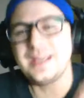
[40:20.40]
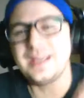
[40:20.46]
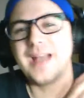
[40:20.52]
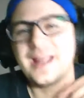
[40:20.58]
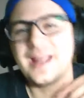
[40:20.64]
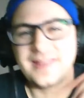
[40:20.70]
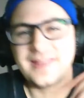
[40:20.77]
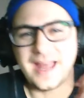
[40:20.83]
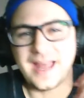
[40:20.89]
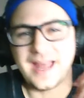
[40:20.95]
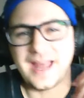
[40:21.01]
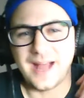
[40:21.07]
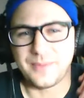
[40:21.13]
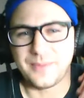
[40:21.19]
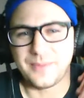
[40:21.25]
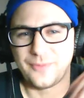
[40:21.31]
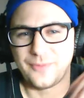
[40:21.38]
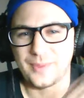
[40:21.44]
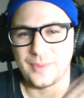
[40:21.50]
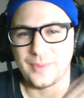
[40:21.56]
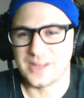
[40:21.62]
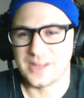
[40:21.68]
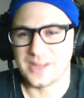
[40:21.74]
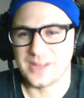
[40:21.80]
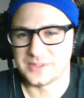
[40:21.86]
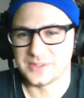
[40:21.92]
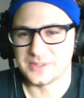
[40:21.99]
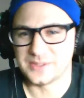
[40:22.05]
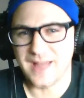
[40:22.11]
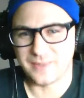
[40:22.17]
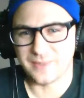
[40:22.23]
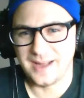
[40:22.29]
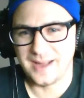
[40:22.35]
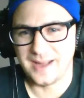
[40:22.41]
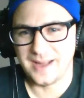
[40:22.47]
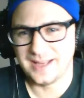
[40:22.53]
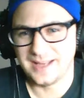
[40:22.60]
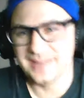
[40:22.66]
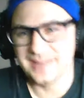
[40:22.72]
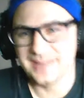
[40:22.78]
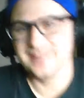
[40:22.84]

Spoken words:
edit that out before this goes live, right, Landon?